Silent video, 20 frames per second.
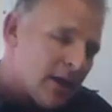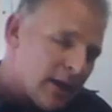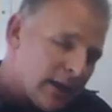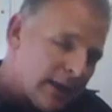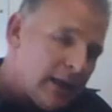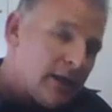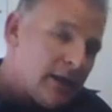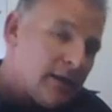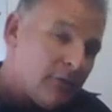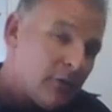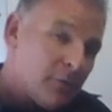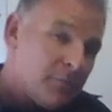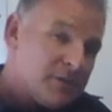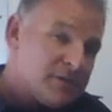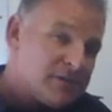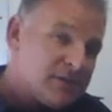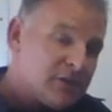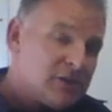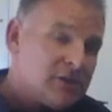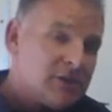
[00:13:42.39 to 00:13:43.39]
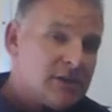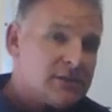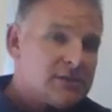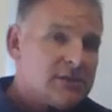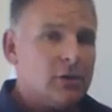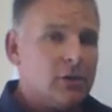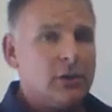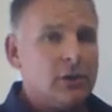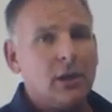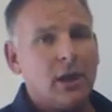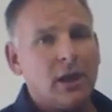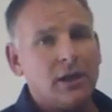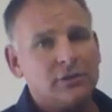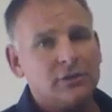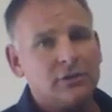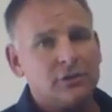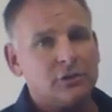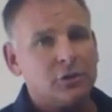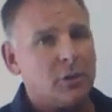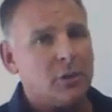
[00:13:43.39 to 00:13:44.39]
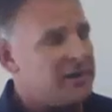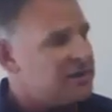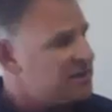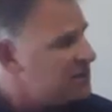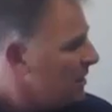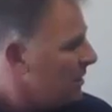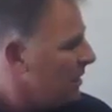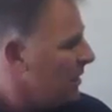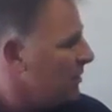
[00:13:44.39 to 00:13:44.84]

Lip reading: again, if you're positioned as the only logical choice